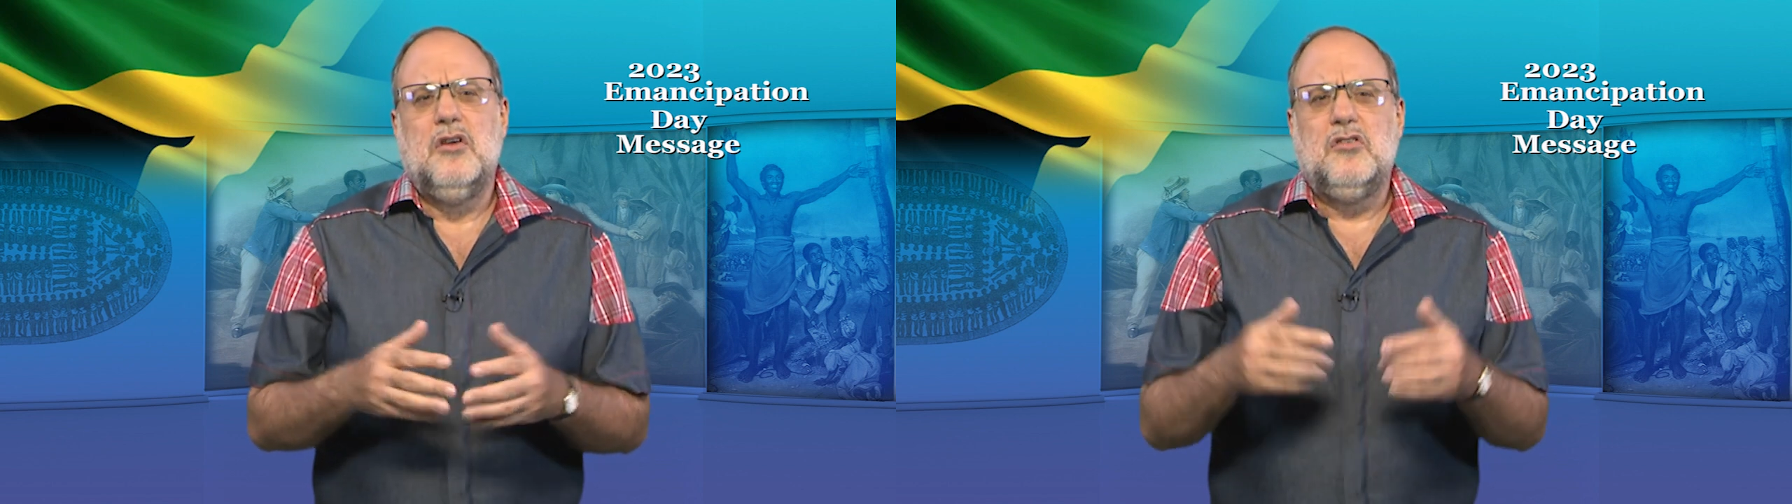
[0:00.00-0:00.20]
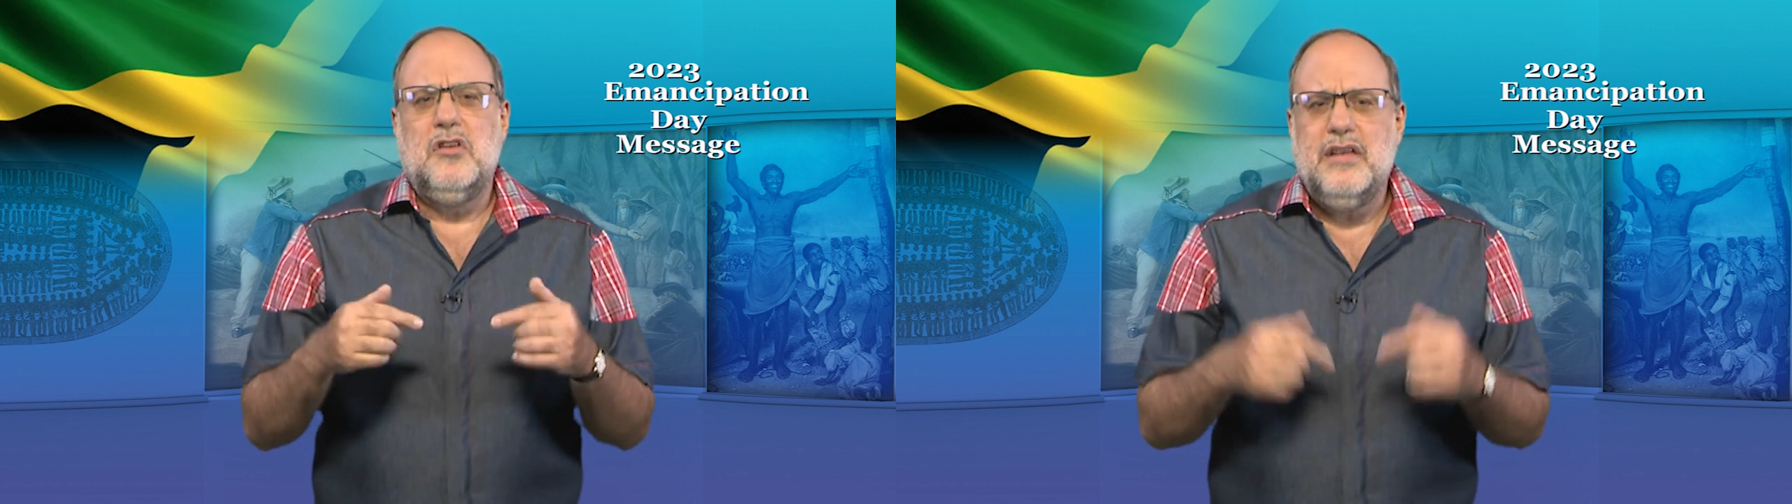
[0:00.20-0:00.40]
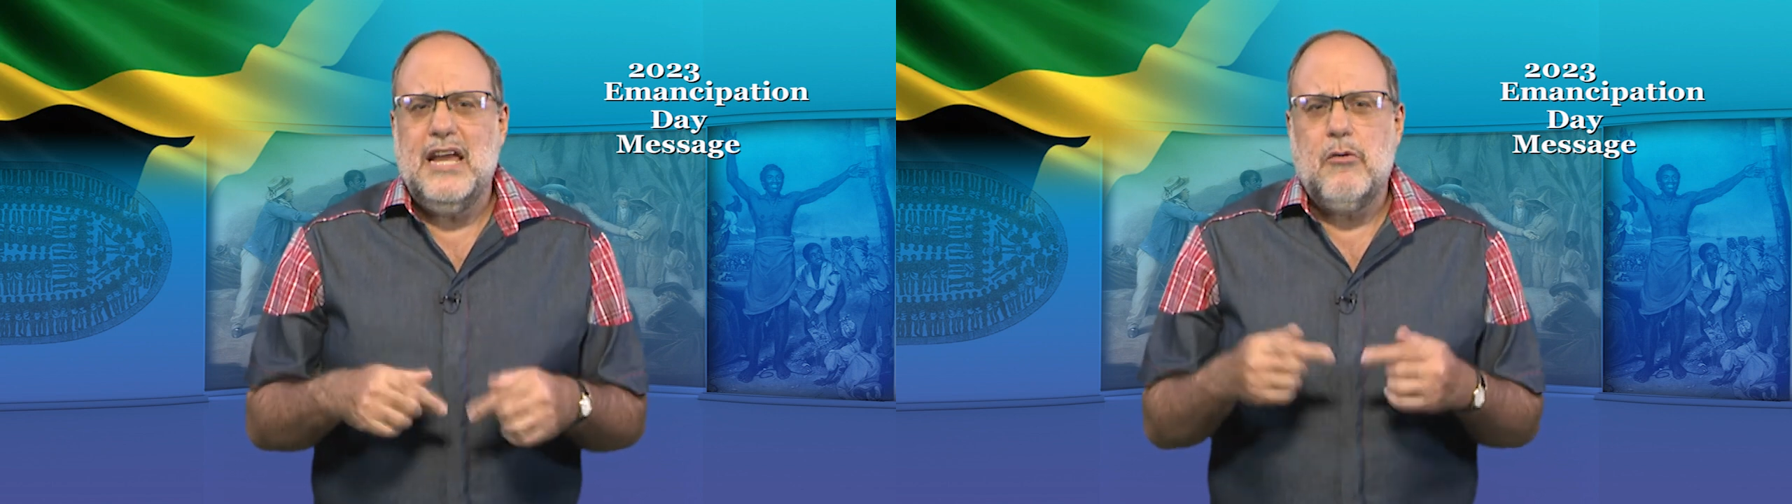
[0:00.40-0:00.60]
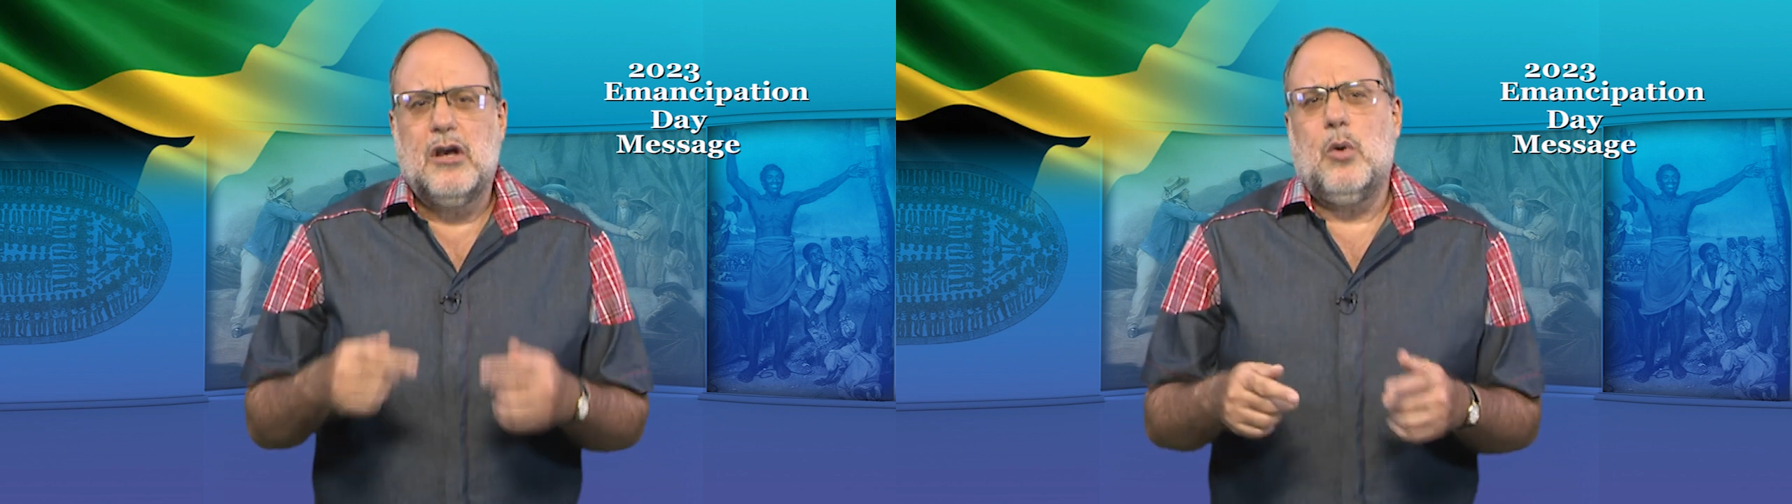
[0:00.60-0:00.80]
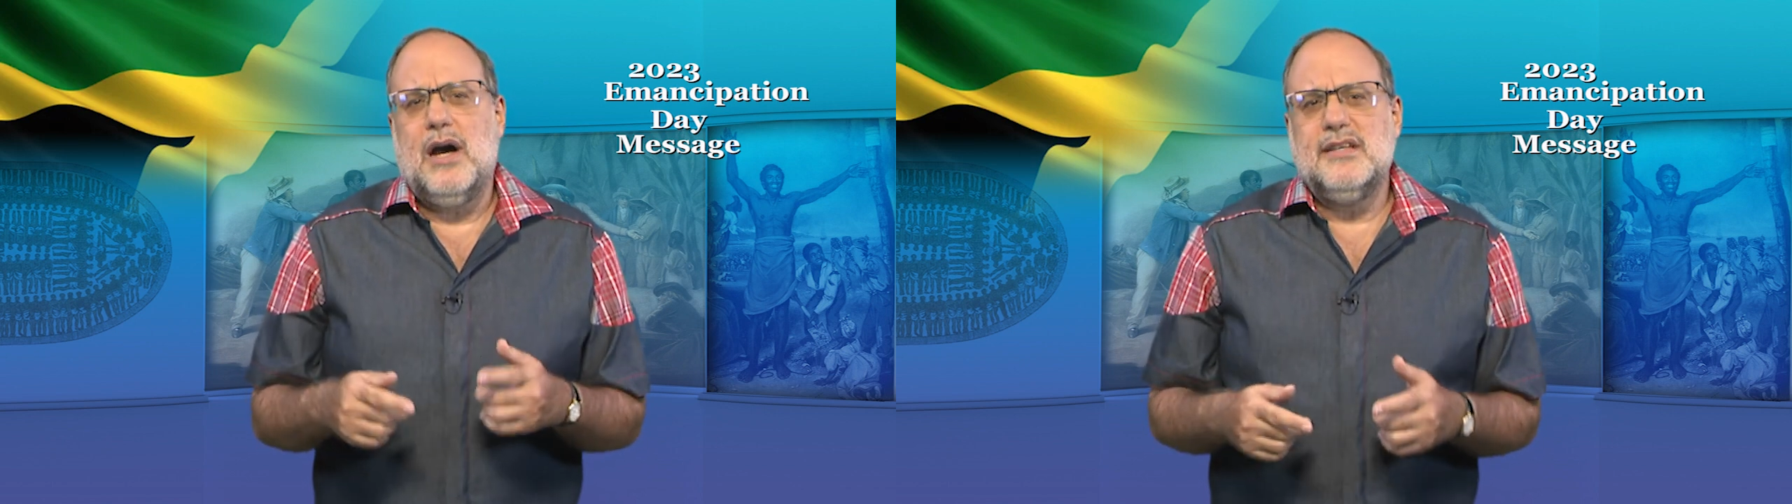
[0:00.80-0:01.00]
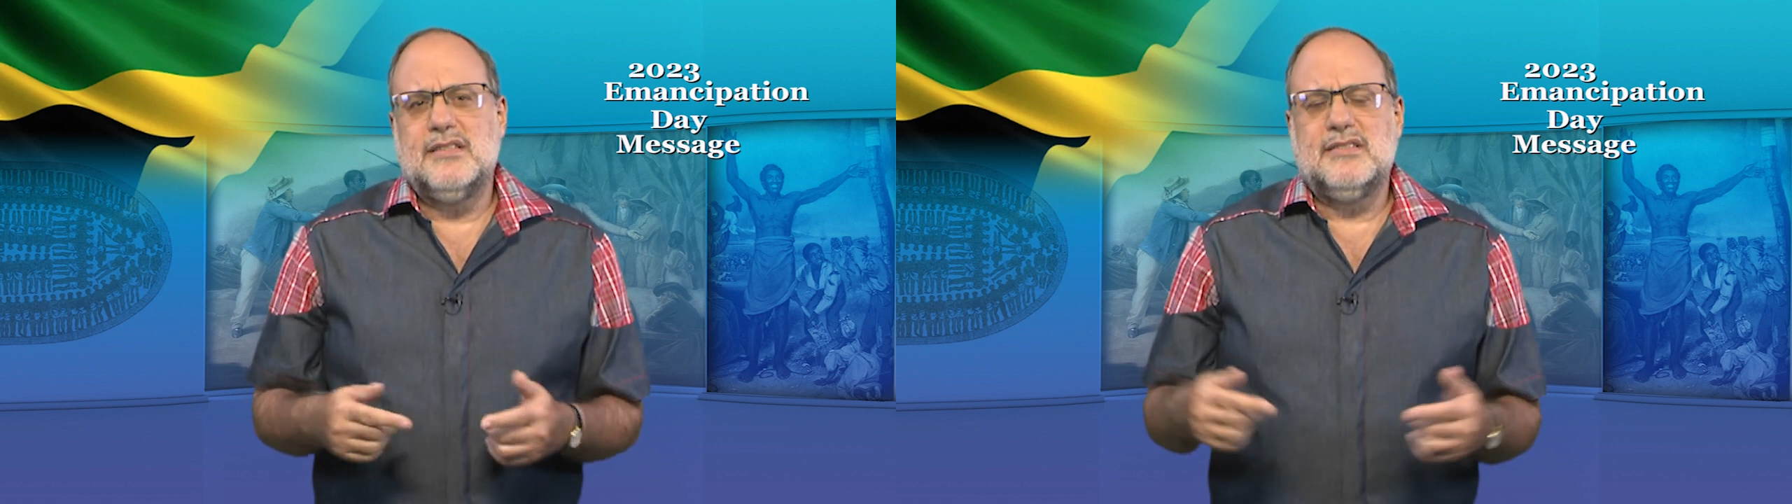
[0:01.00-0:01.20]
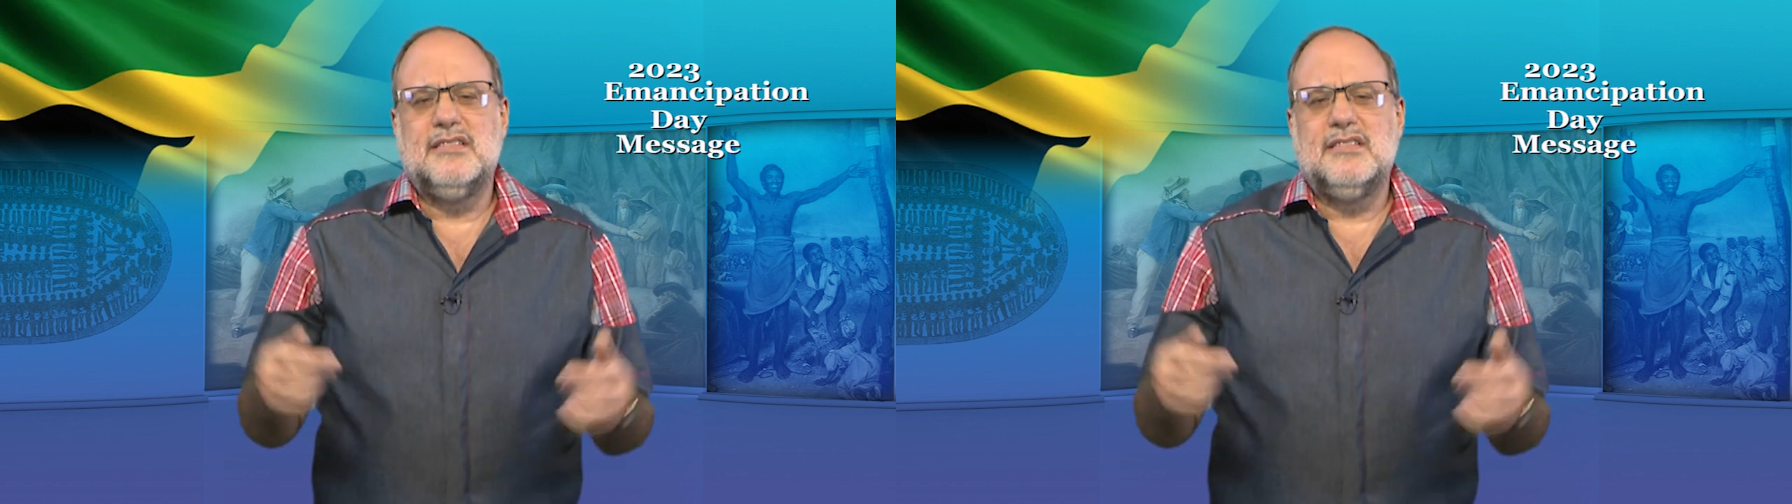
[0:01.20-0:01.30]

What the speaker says: today requires us